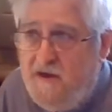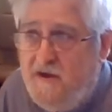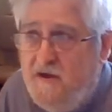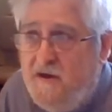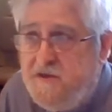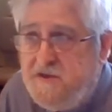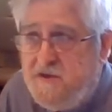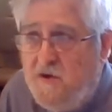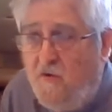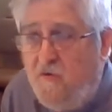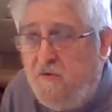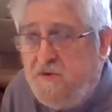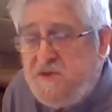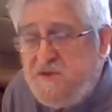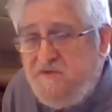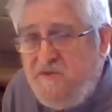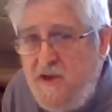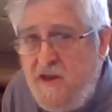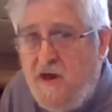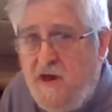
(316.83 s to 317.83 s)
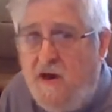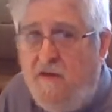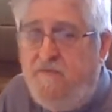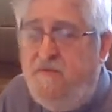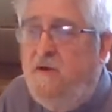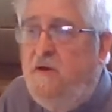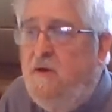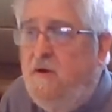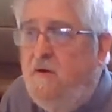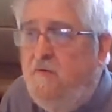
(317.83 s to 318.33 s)
So speed up.
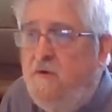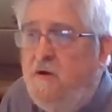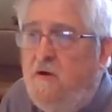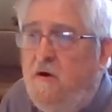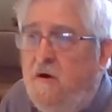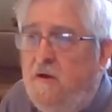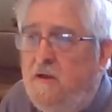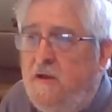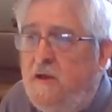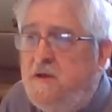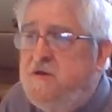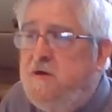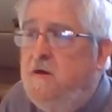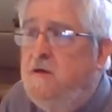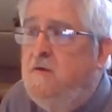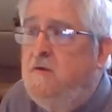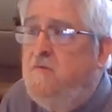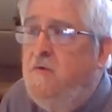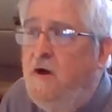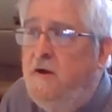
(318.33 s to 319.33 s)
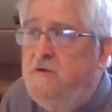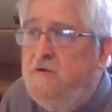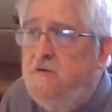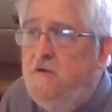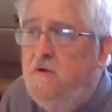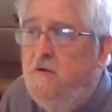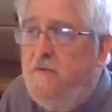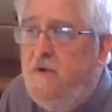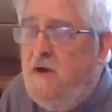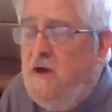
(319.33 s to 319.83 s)
We call it accelerando.
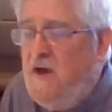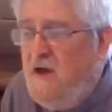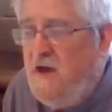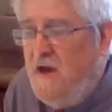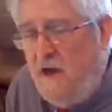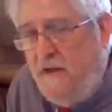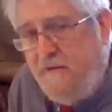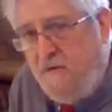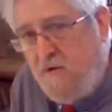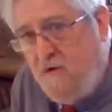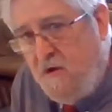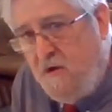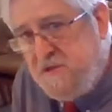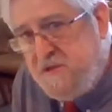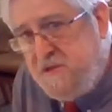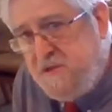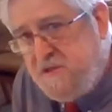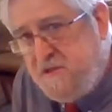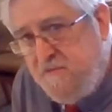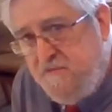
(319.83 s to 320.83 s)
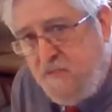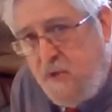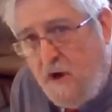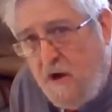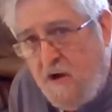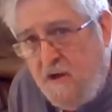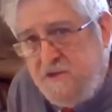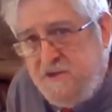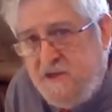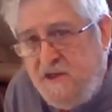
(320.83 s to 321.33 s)
And of course, this
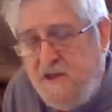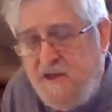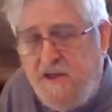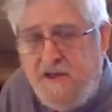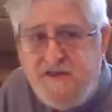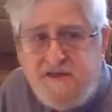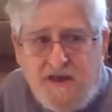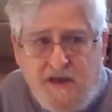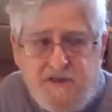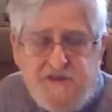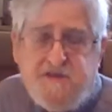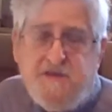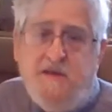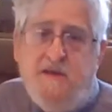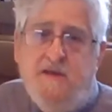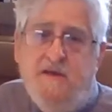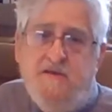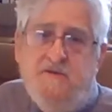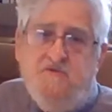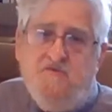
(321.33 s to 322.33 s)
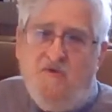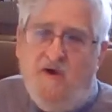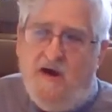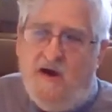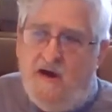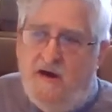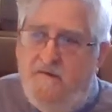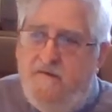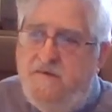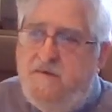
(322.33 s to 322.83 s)
imparts an intensity and
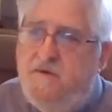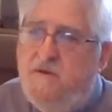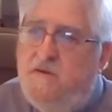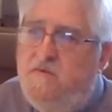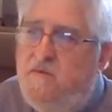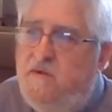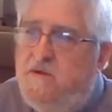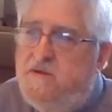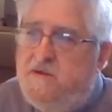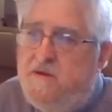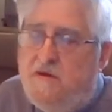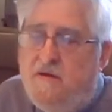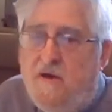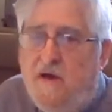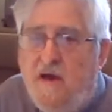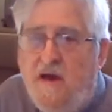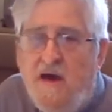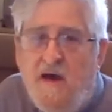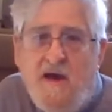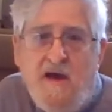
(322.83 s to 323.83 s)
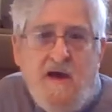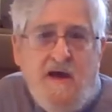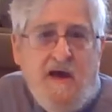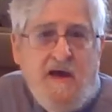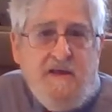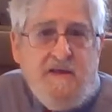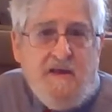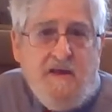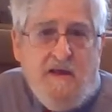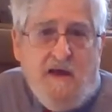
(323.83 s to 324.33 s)
drive to the music.
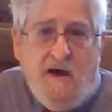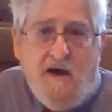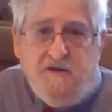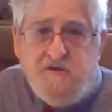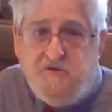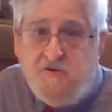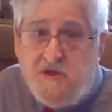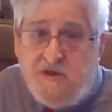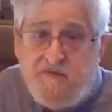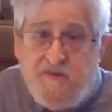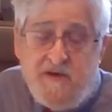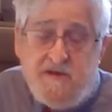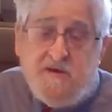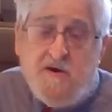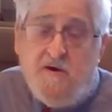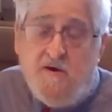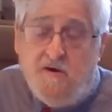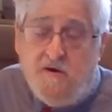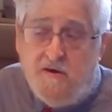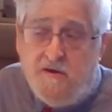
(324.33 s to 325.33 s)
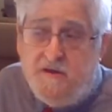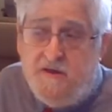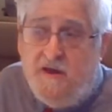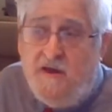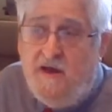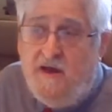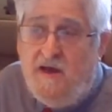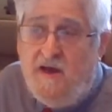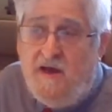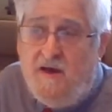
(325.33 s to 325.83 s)
And truth be told,
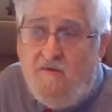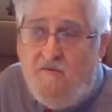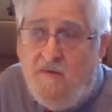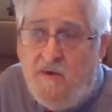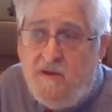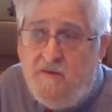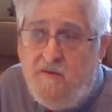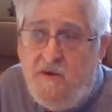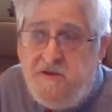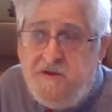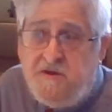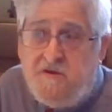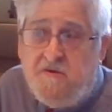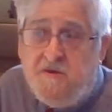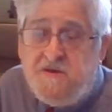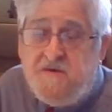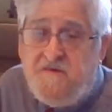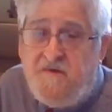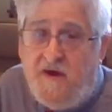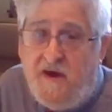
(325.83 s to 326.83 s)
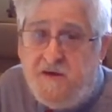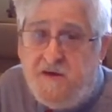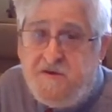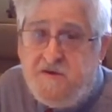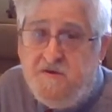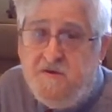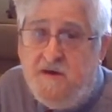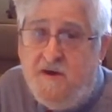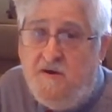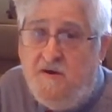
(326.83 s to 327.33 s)
when the music goes
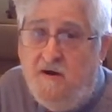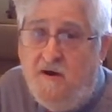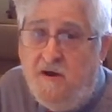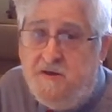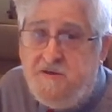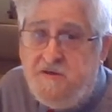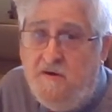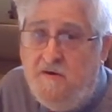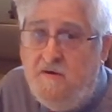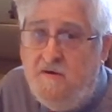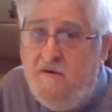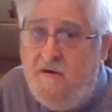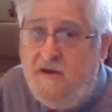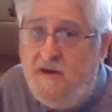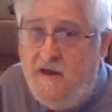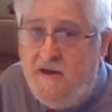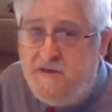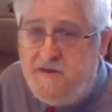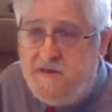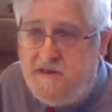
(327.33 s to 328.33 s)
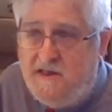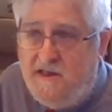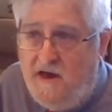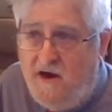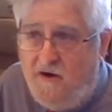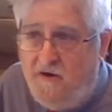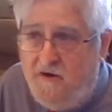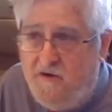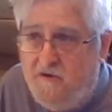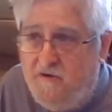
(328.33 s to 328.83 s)
faster, it also gets
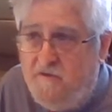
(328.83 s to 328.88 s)
louder.